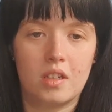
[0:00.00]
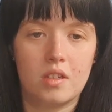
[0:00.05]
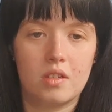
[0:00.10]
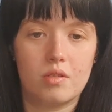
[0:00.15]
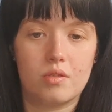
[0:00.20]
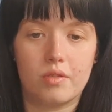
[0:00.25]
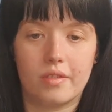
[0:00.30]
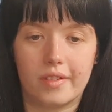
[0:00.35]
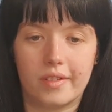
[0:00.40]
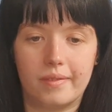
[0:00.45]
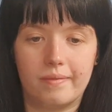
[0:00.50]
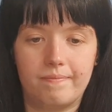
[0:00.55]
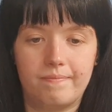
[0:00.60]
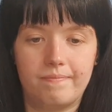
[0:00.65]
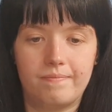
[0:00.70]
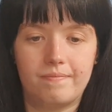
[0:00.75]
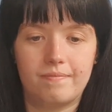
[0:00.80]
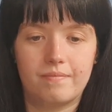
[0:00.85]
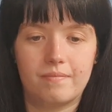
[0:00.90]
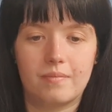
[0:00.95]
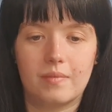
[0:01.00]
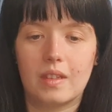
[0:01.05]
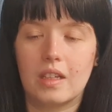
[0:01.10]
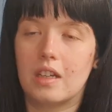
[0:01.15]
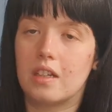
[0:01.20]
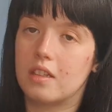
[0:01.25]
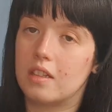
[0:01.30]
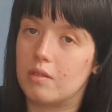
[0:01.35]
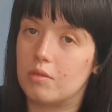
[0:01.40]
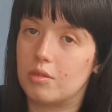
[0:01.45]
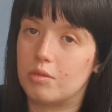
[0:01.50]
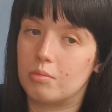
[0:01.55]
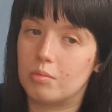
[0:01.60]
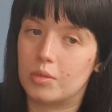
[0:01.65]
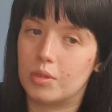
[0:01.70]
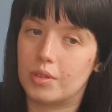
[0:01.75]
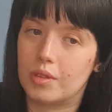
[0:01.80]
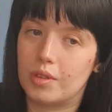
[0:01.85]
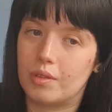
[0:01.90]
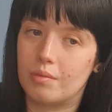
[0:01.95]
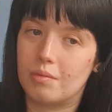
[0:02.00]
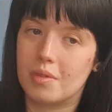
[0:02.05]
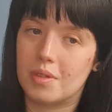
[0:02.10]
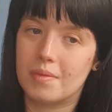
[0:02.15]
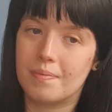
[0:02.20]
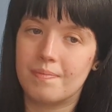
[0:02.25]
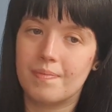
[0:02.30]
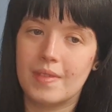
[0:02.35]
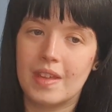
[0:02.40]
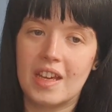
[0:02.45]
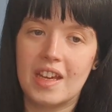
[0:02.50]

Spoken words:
So that was some good news.